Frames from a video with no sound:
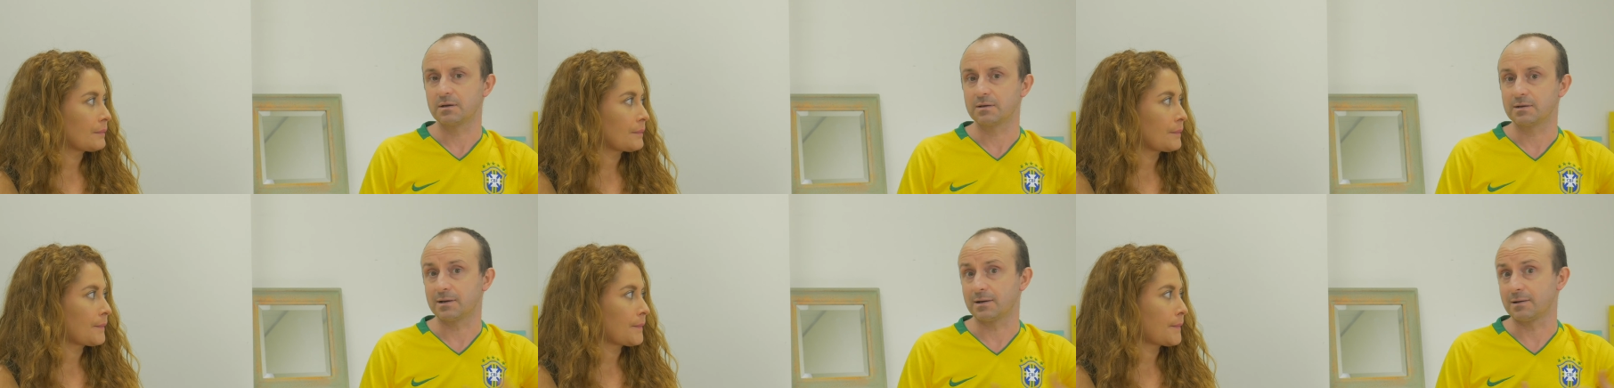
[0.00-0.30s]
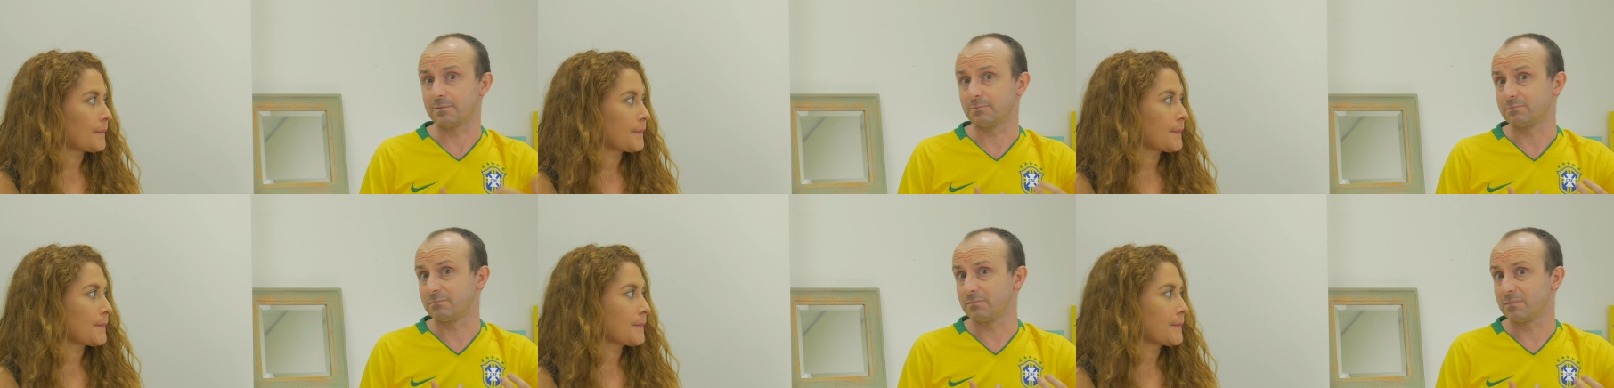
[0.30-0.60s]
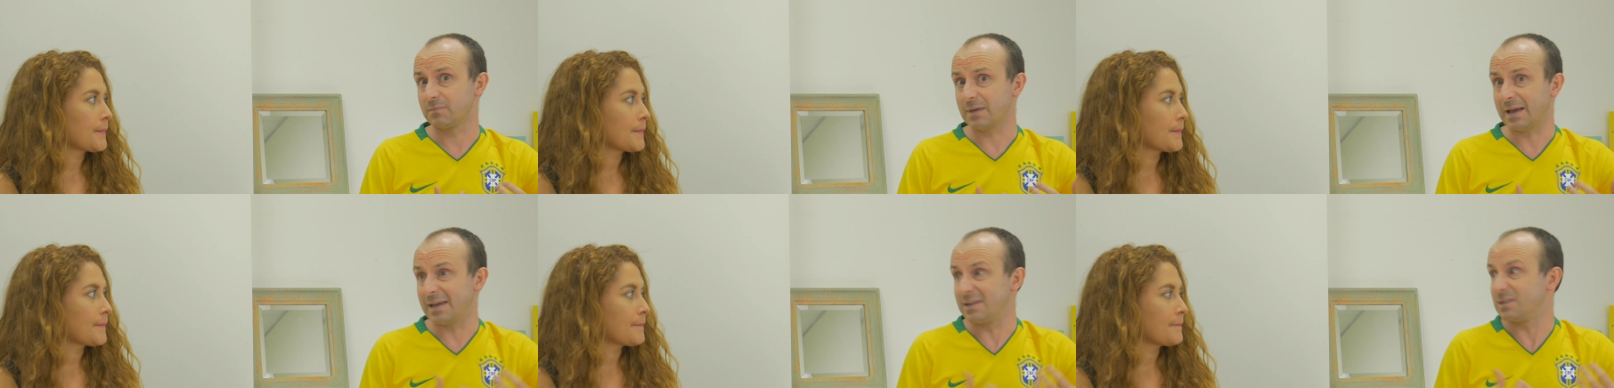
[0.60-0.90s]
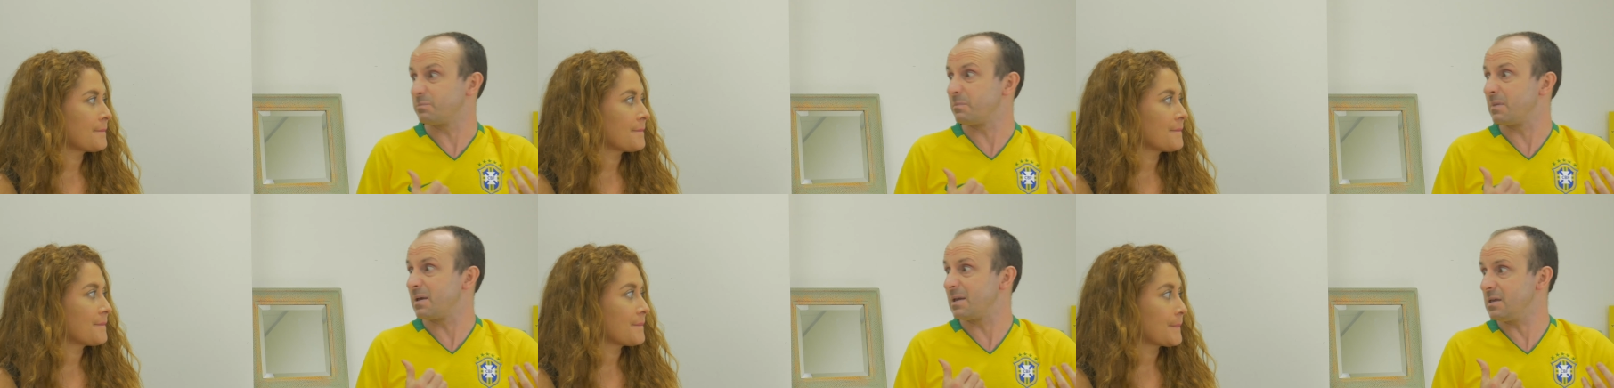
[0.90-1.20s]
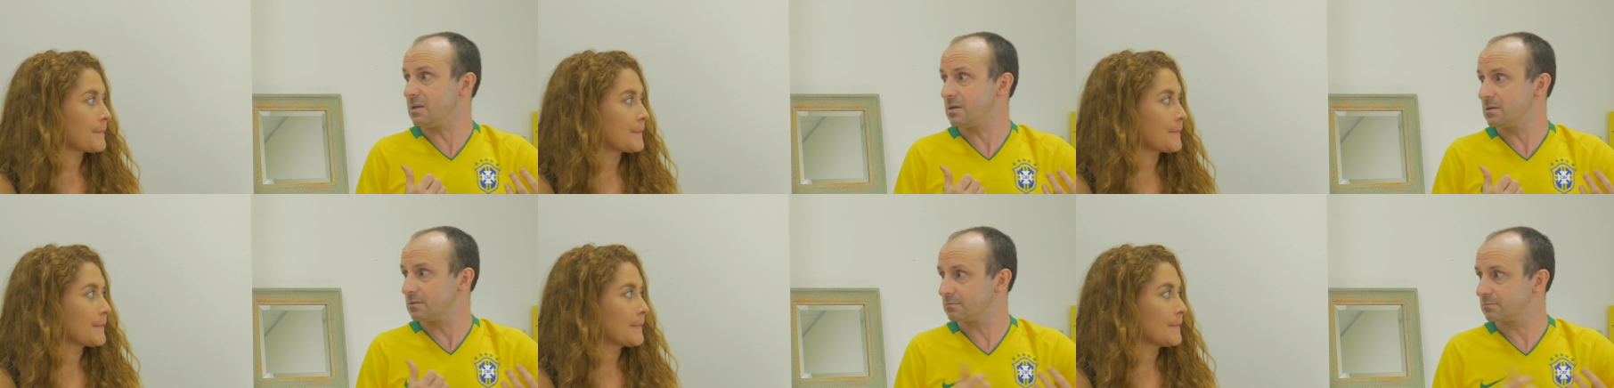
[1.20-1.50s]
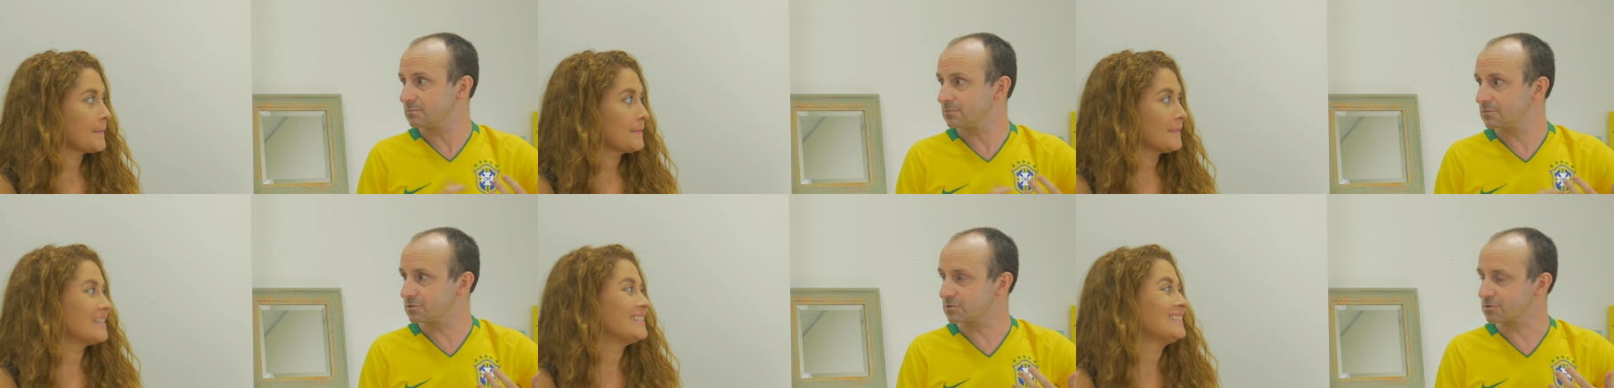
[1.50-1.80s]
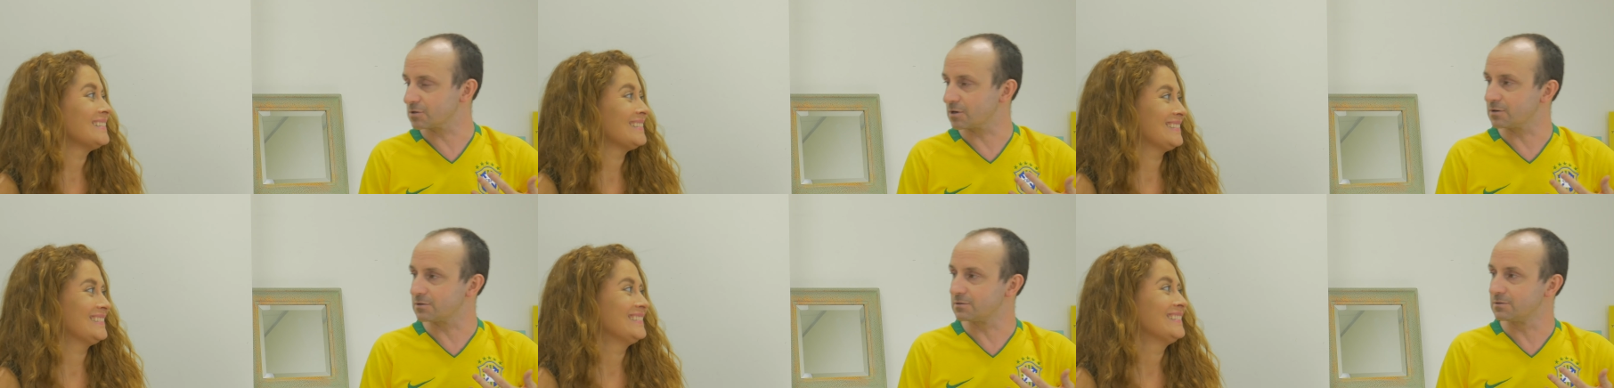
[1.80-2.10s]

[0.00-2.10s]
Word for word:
Speaker 1: um, and me. So